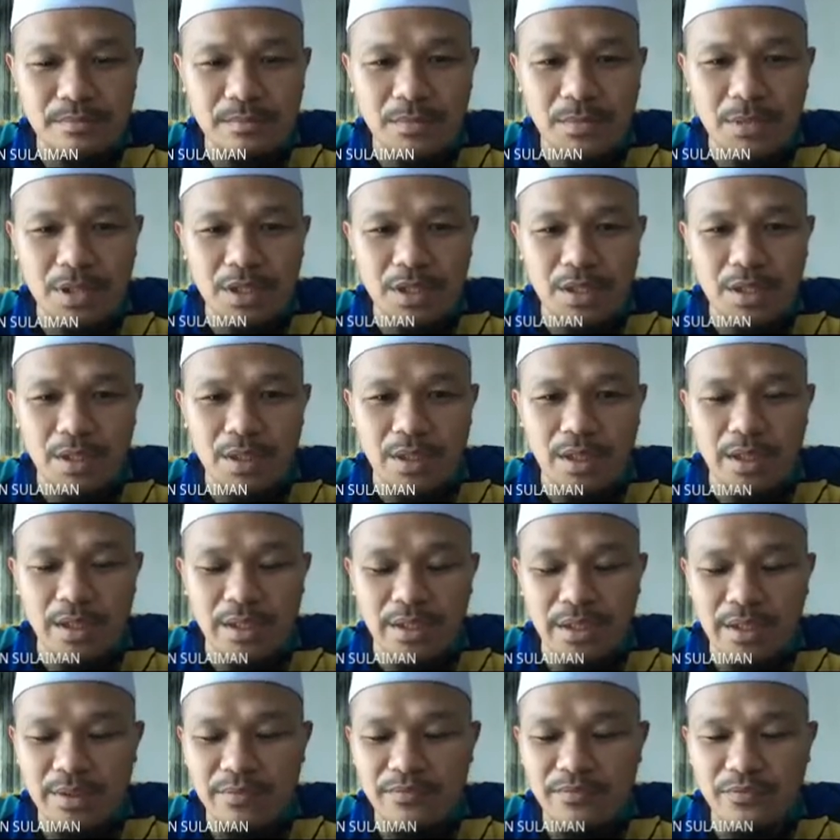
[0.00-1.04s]
And then
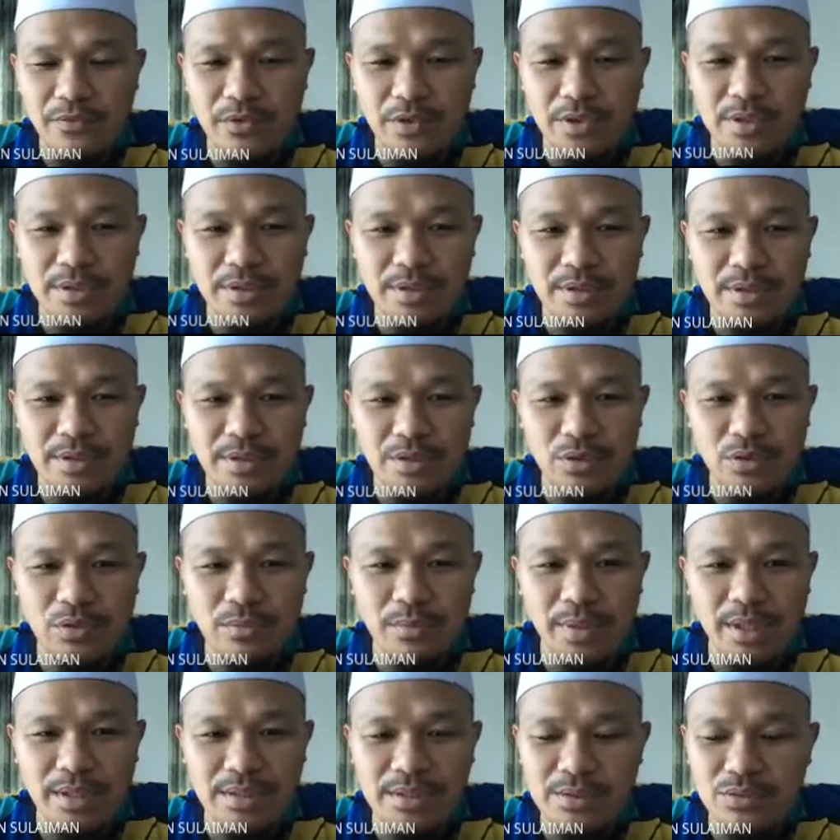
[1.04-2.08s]
for the load bus,
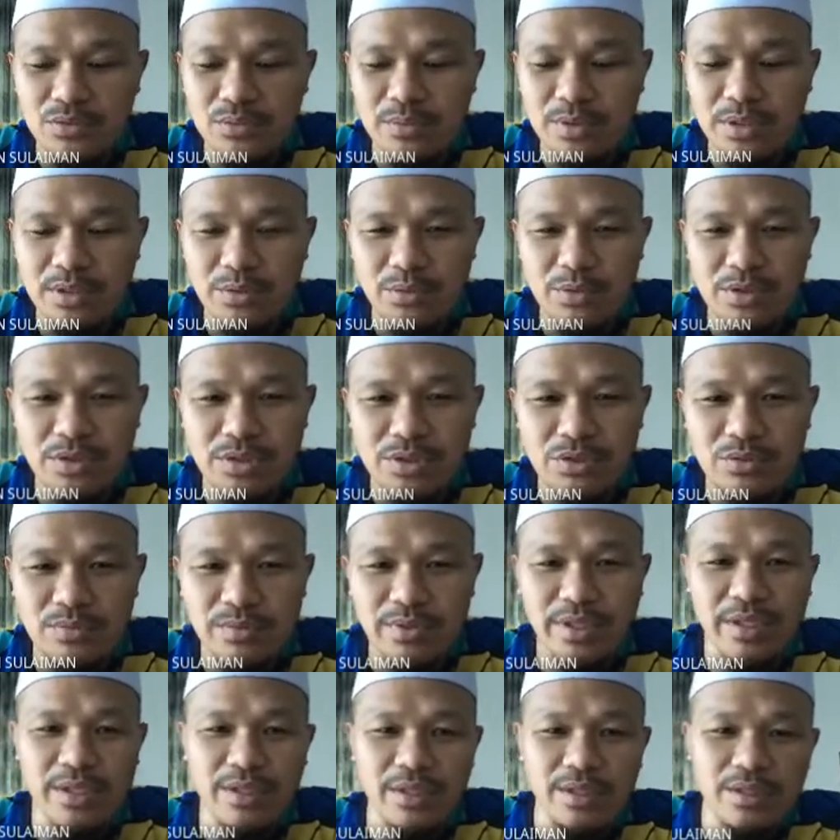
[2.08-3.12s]
normally we assume that
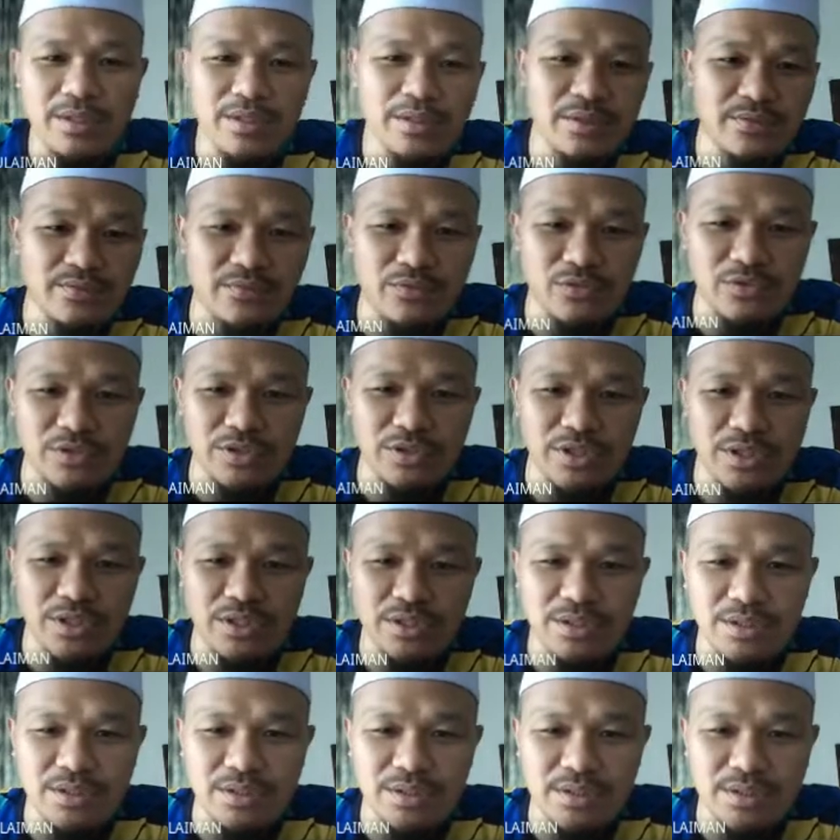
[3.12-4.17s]
the voltage
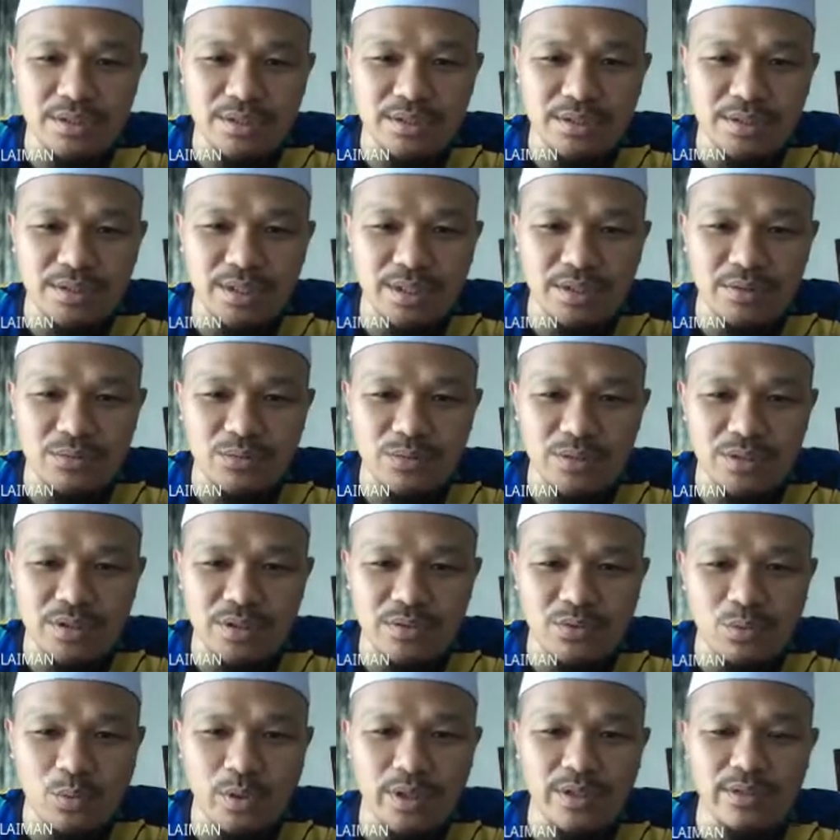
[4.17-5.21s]
is start with the
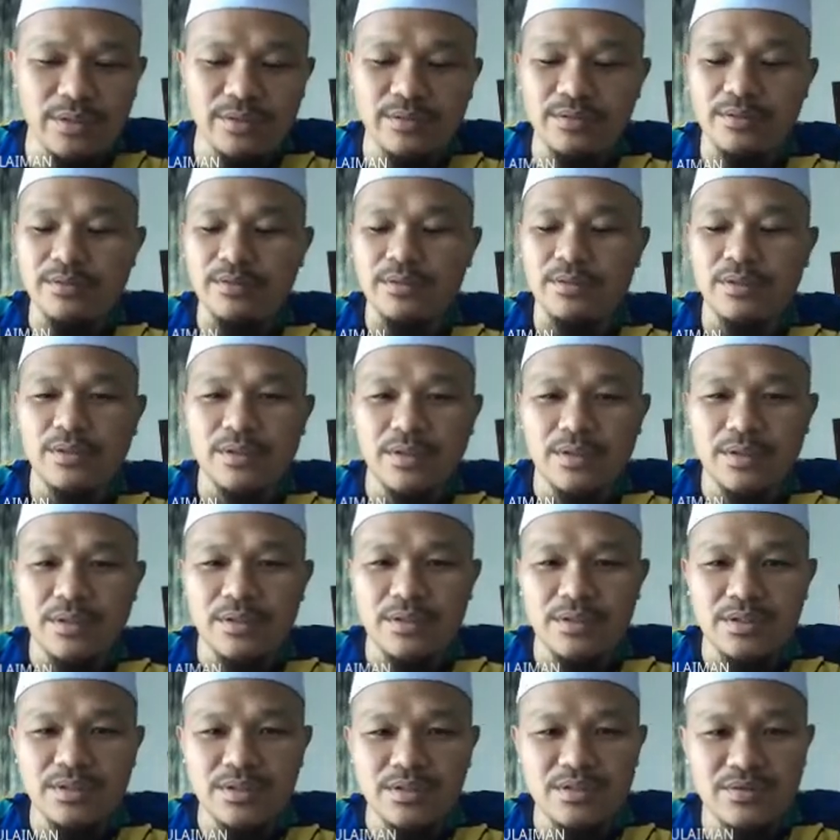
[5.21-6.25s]
one. See
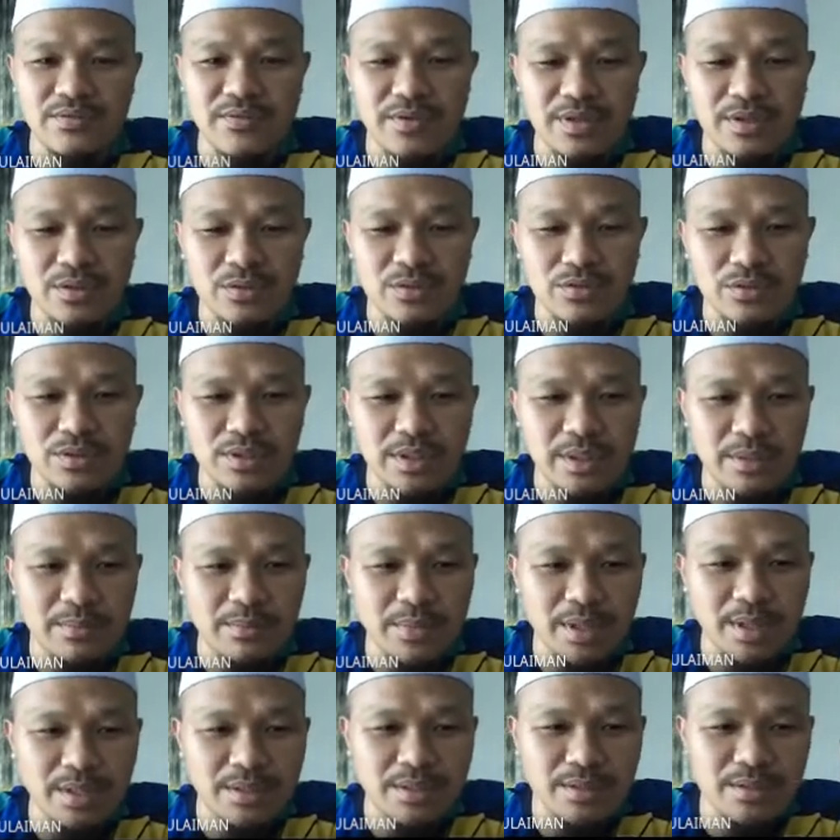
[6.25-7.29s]
the value select
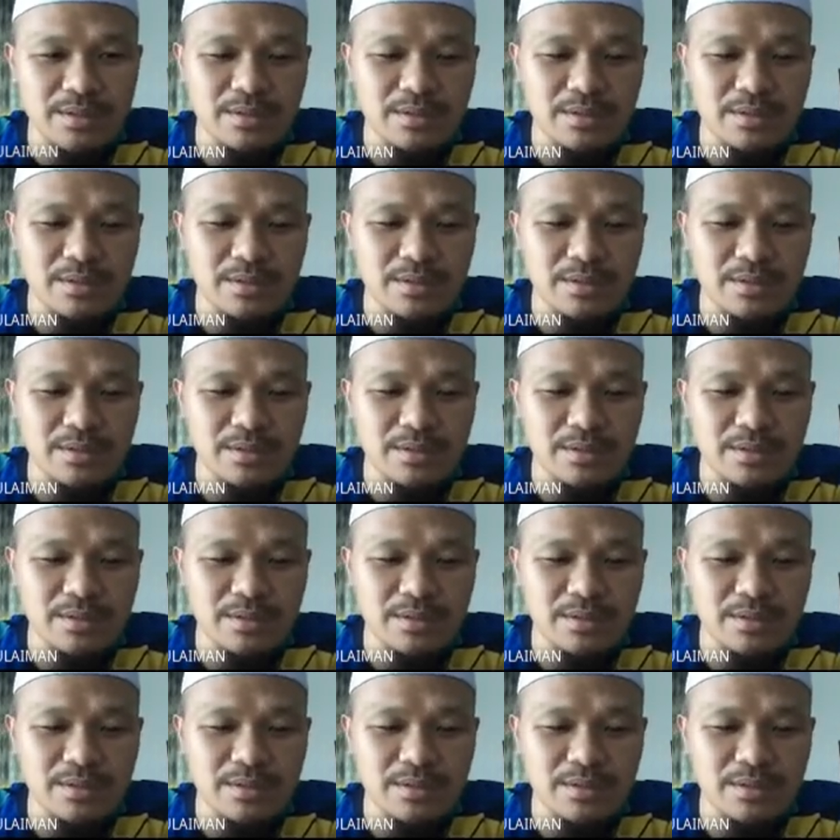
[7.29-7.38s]
bus.